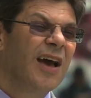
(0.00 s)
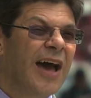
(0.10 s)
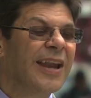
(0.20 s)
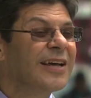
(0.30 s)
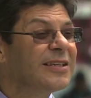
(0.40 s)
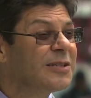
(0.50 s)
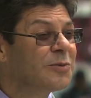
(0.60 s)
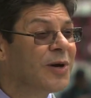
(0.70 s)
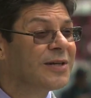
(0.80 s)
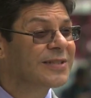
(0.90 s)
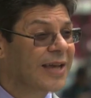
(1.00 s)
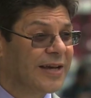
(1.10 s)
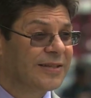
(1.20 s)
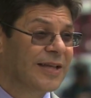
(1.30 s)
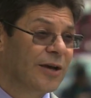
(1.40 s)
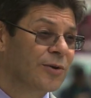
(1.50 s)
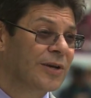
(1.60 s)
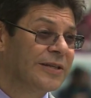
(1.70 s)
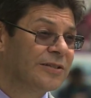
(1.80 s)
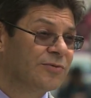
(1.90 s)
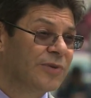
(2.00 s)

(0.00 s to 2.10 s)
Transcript: and at its worst case, that could lead to